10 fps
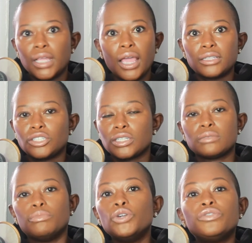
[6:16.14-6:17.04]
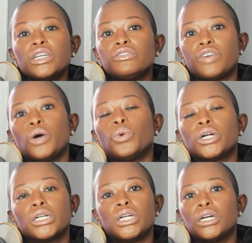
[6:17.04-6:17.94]
and just moving
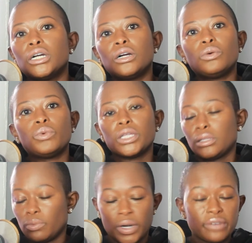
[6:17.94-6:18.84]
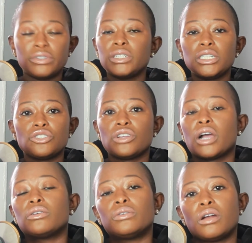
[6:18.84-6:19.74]
forward with whatever it is you
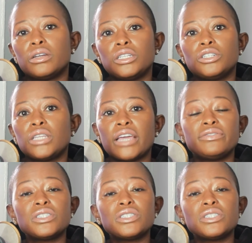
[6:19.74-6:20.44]
got going on in your life.